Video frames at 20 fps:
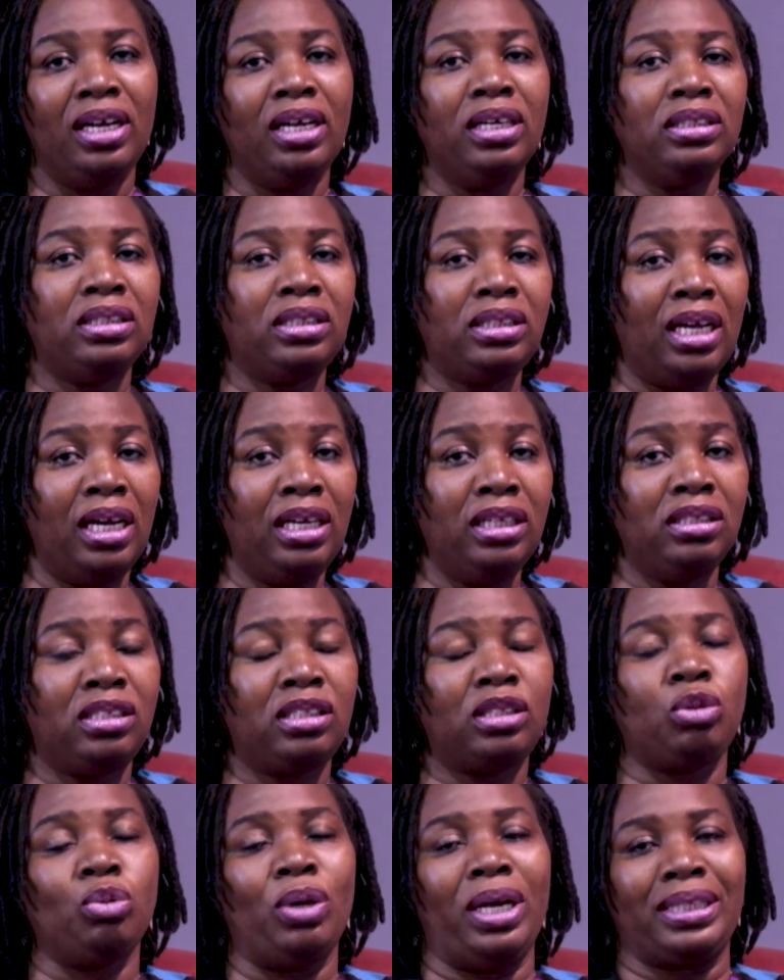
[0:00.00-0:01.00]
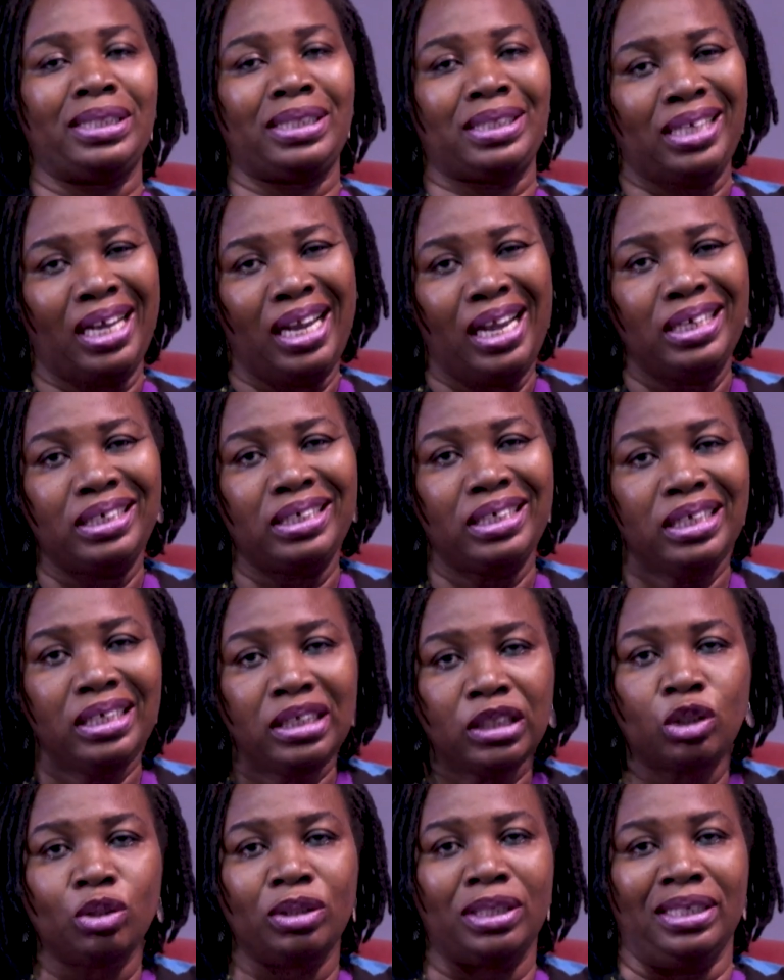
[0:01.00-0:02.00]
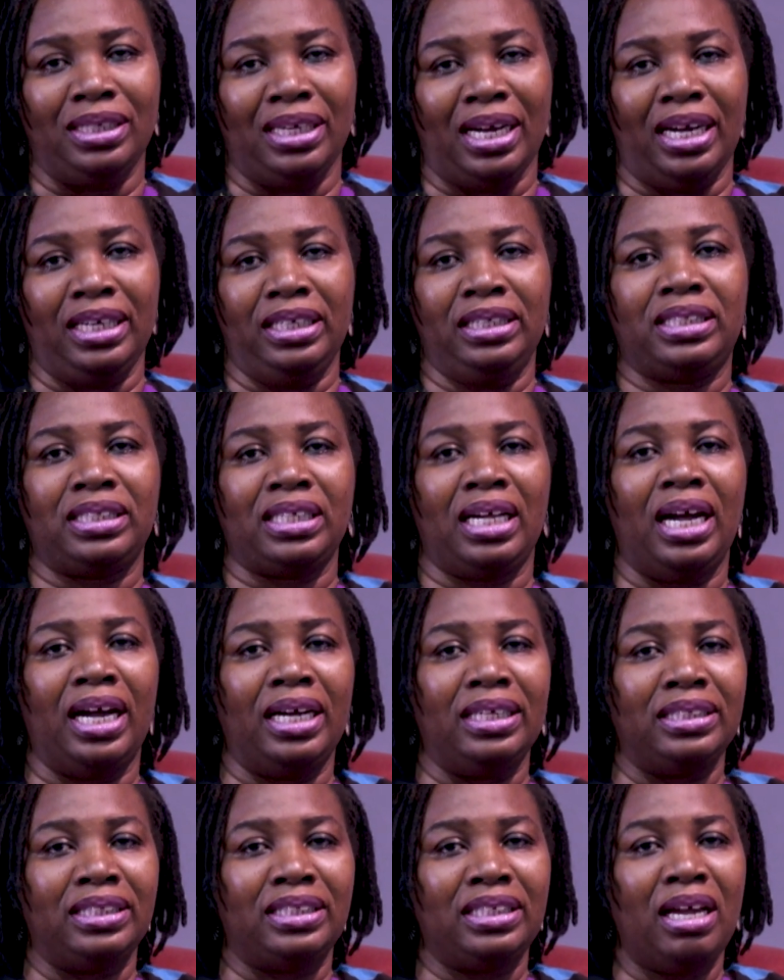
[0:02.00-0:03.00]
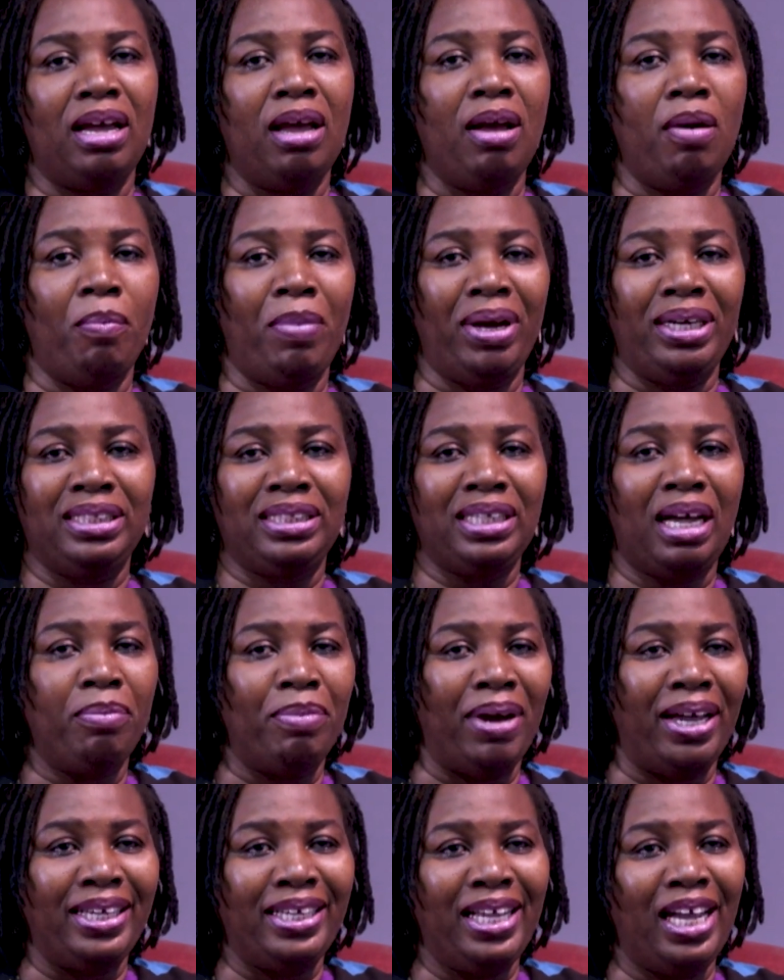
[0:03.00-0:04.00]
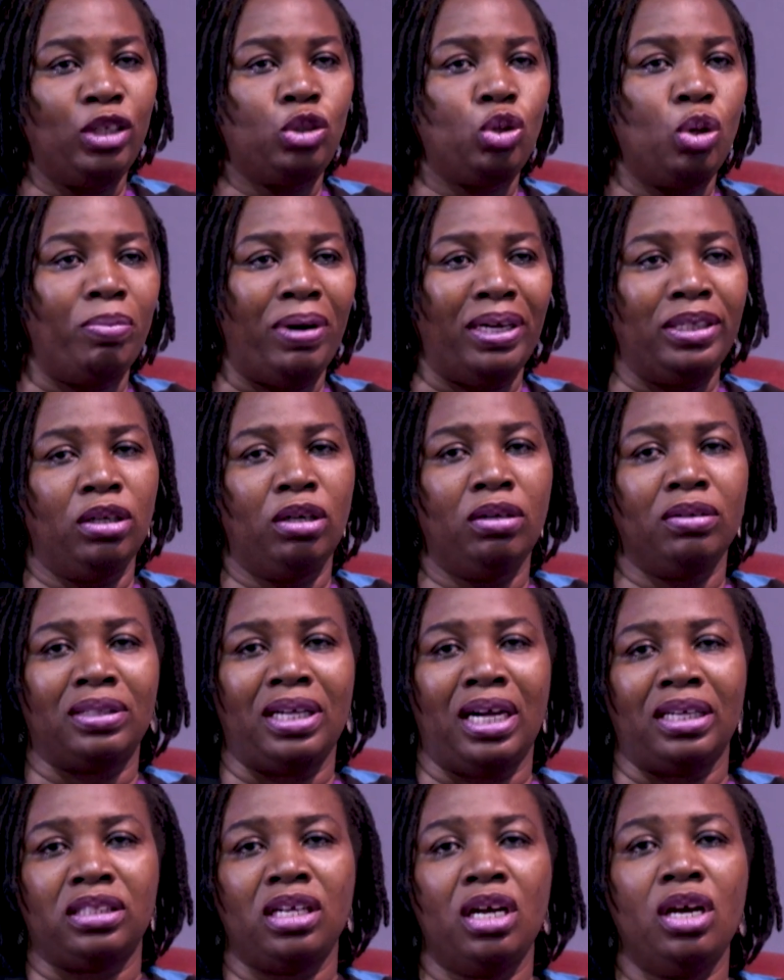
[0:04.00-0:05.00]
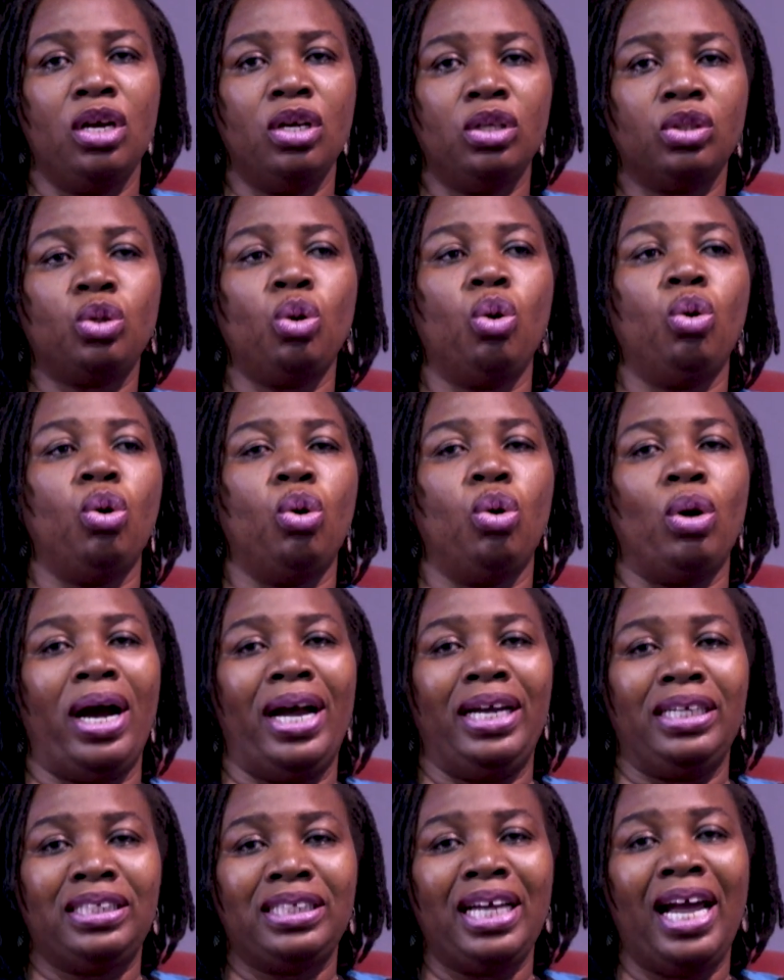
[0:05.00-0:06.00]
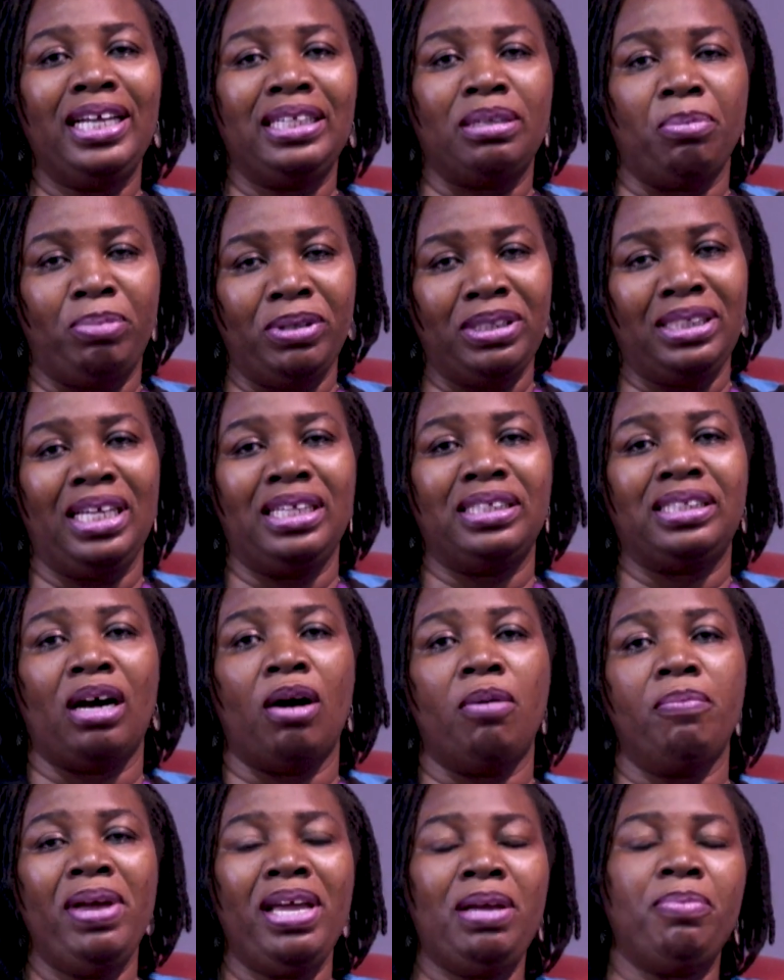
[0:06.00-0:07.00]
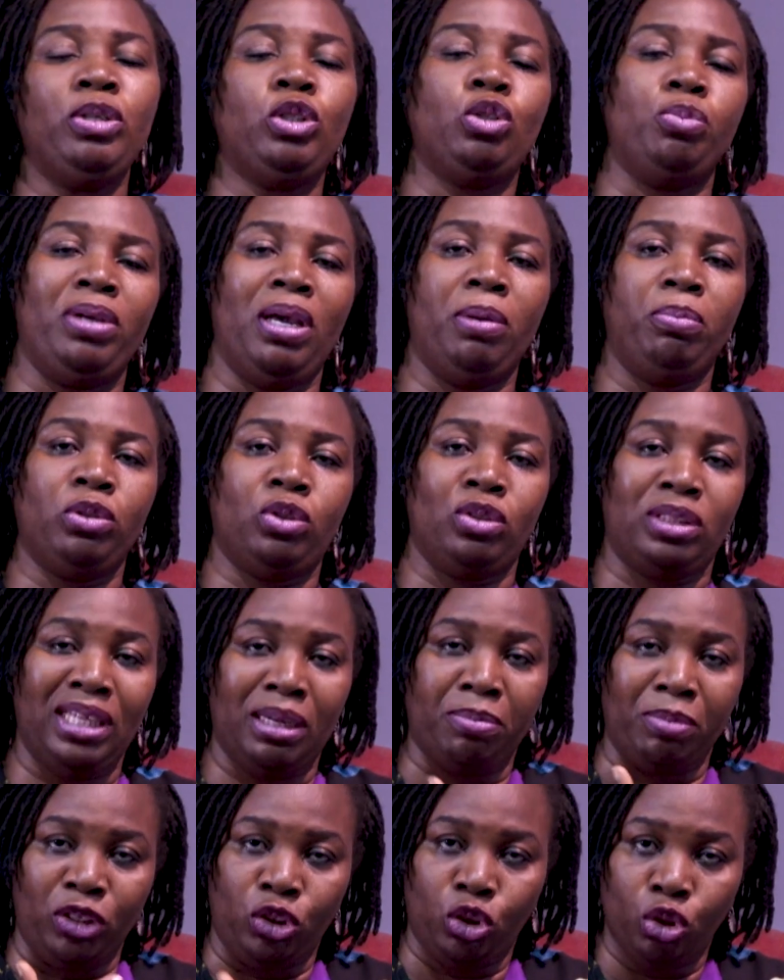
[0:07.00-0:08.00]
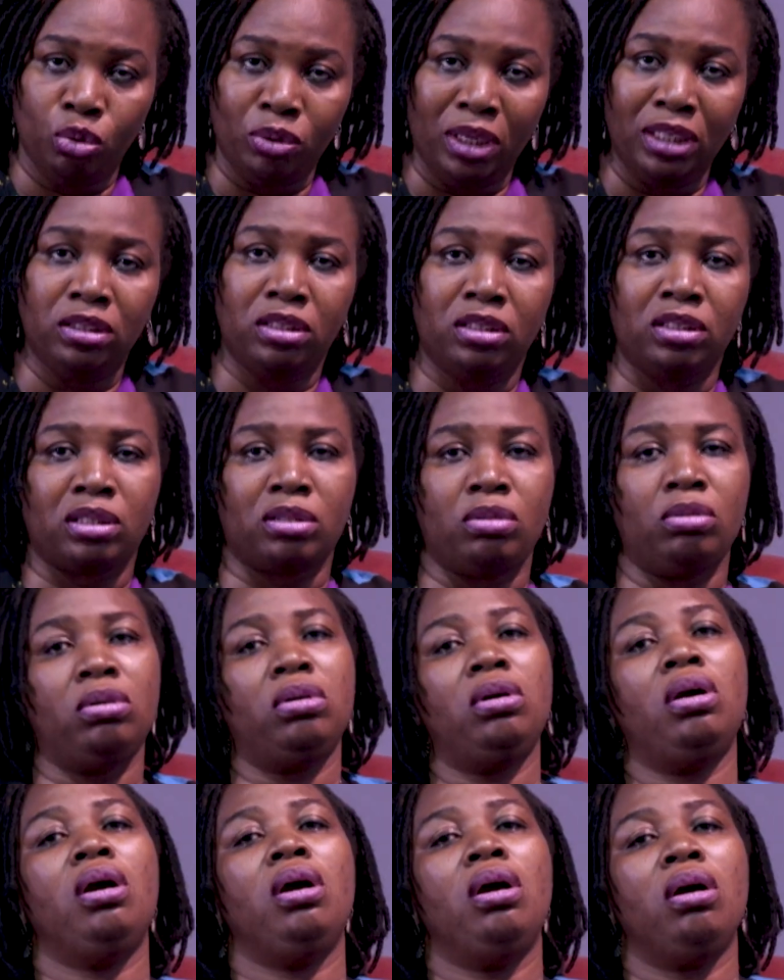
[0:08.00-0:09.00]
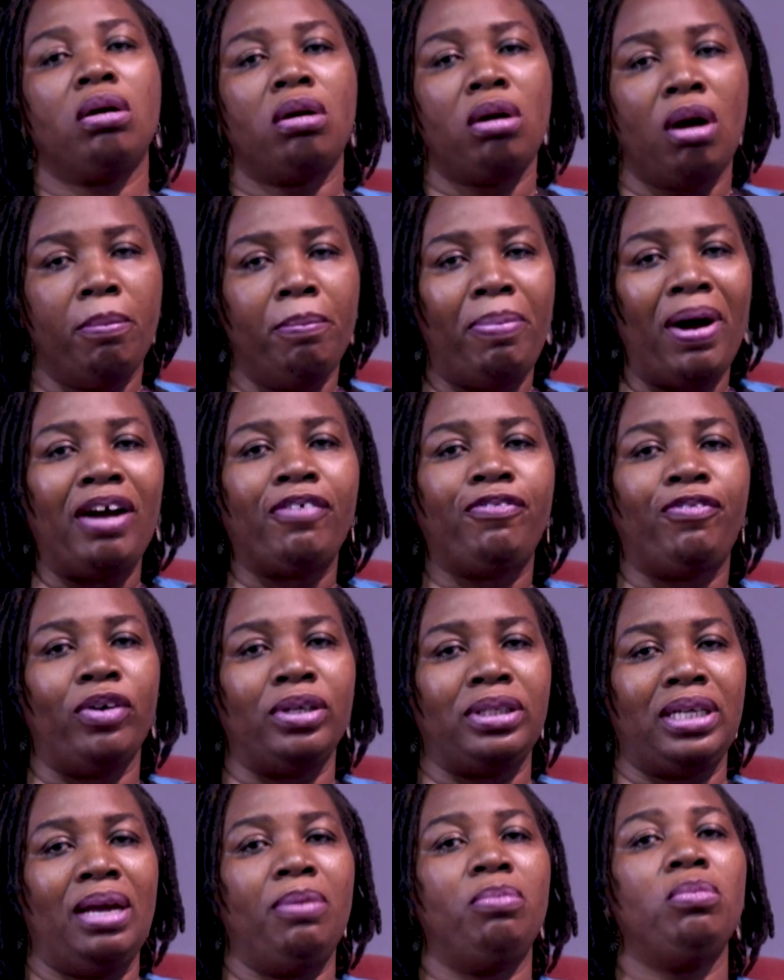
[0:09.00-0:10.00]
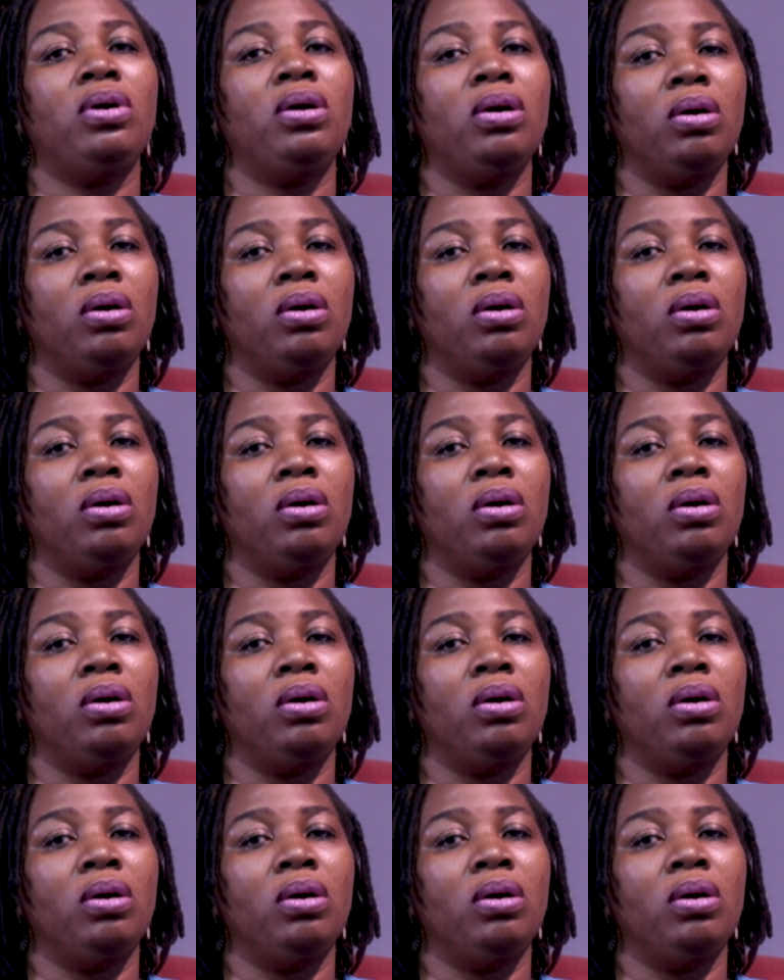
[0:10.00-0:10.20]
tends to extend into the night. And by the time I get home and all that, so I tried the business that will make me to be able to take my children to school, come back for them.